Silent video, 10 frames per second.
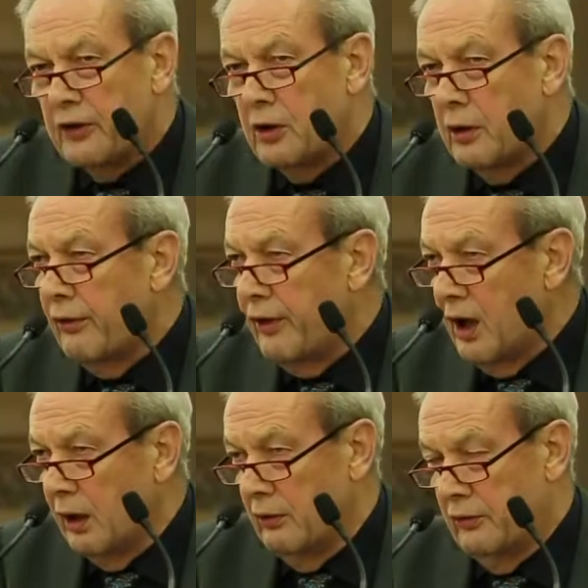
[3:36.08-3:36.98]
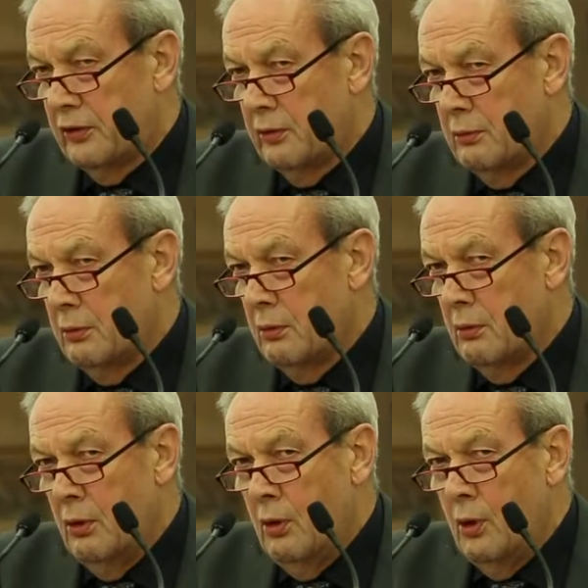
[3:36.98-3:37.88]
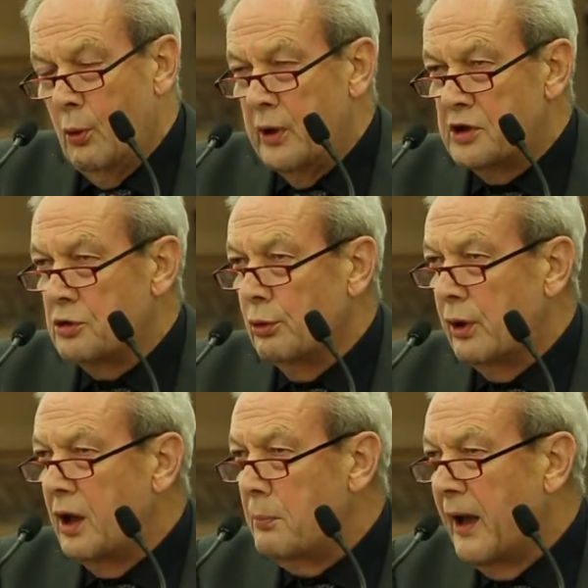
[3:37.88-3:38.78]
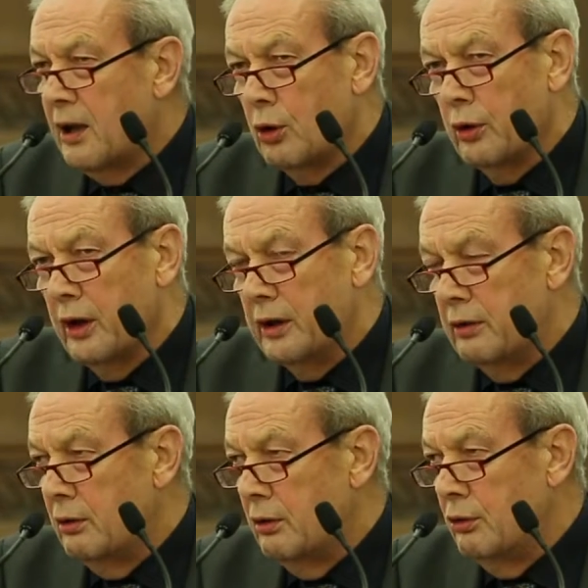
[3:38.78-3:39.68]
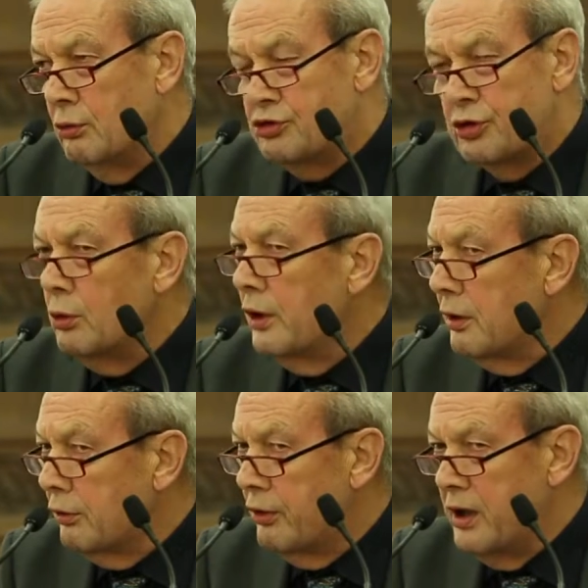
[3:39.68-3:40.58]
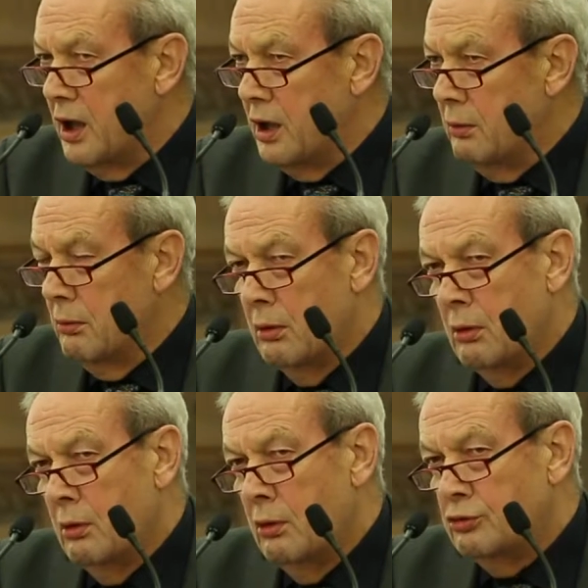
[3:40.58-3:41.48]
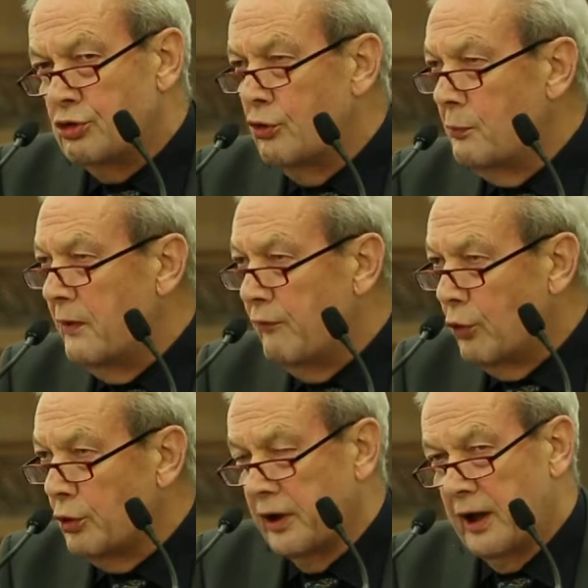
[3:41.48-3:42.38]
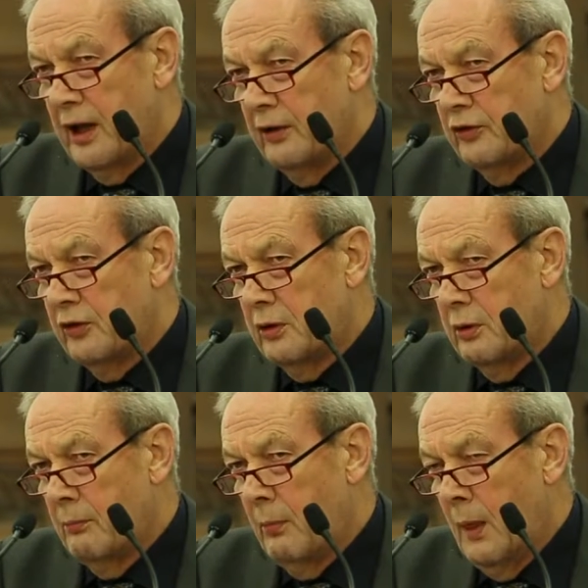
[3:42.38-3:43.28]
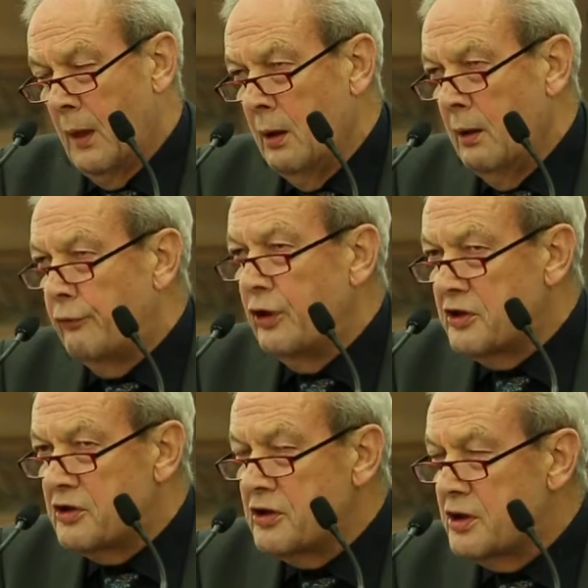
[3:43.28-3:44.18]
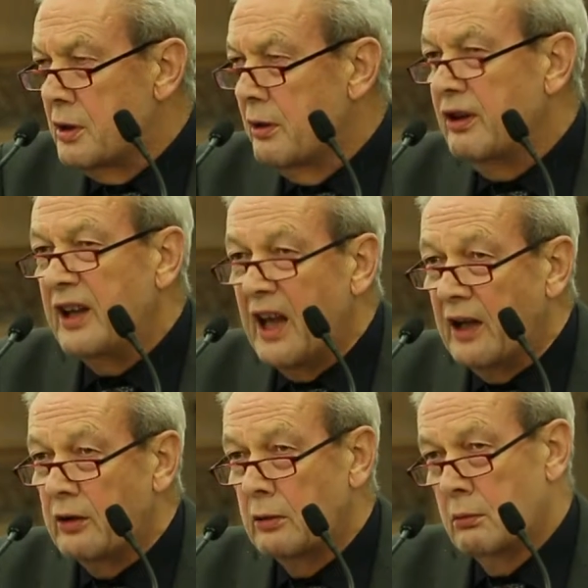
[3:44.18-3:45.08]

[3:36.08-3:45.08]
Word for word: certain things, which, looking back on it, you'd surely agree should have been fought against. For instance, the debt.